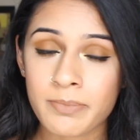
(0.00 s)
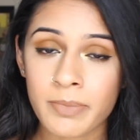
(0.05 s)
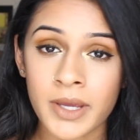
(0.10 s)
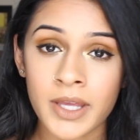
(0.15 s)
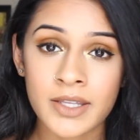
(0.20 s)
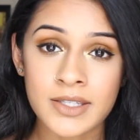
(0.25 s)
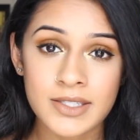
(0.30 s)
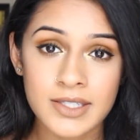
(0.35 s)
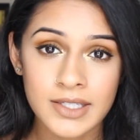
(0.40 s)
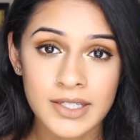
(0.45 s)

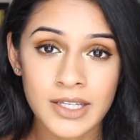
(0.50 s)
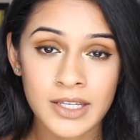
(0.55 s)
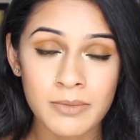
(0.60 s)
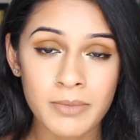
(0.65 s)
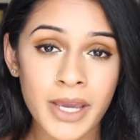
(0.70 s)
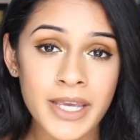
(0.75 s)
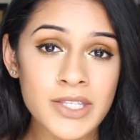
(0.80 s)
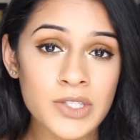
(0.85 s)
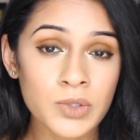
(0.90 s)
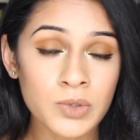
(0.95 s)
but in
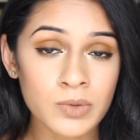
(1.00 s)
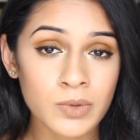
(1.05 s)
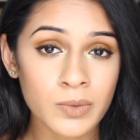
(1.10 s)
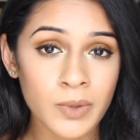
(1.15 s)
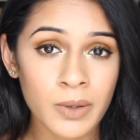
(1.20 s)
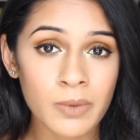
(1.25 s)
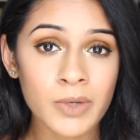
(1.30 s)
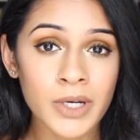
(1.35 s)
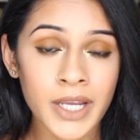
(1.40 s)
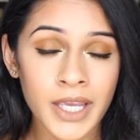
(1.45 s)
my school
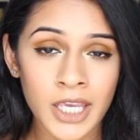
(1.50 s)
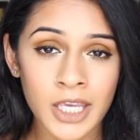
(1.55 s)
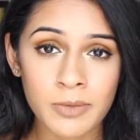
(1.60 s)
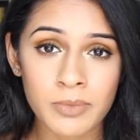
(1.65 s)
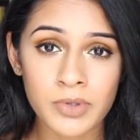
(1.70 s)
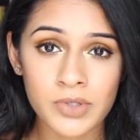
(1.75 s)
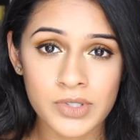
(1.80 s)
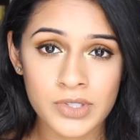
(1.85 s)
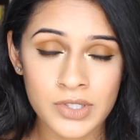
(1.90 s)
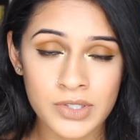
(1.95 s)
we were
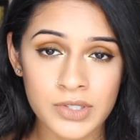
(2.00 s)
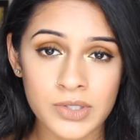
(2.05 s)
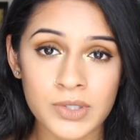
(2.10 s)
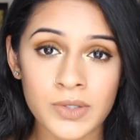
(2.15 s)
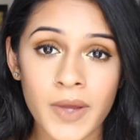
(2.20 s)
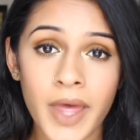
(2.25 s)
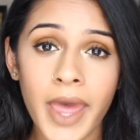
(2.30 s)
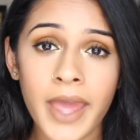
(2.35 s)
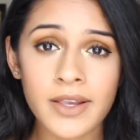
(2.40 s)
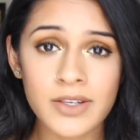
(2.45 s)
able to
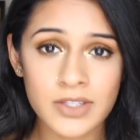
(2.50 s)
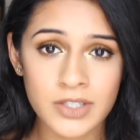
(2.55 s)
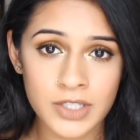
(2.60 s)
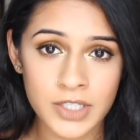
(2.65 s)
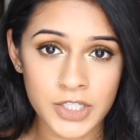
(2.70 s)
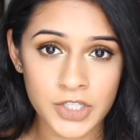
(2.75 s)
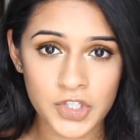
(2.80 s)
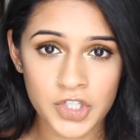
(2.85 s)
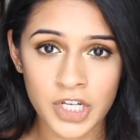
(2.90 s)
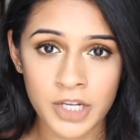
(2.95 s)
do
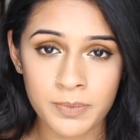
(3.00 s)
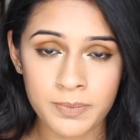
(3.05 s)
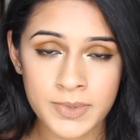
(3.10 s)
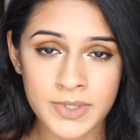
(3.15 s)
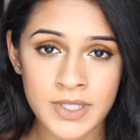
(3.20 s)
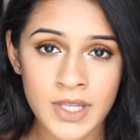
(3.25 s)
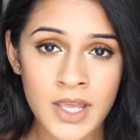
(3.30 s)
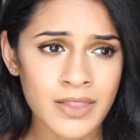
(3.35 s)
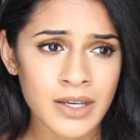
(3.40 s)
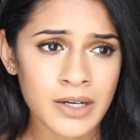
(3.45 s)

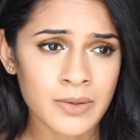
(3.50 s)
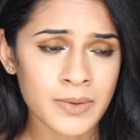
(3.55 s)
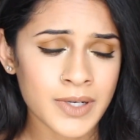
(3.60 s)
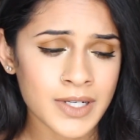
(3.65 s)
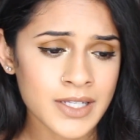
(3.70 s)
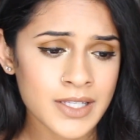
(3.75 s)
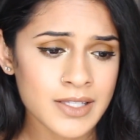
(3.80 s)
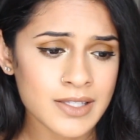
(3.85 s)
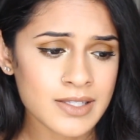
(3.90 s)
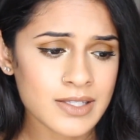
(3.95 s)
externships. There
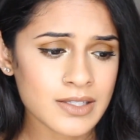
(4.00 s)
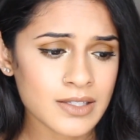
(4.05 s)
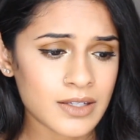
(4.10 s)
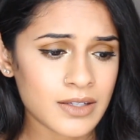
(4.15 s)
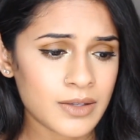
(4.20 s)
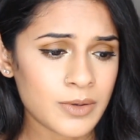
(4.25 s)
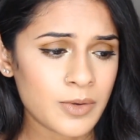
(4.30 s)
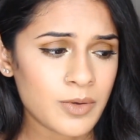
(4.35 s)
was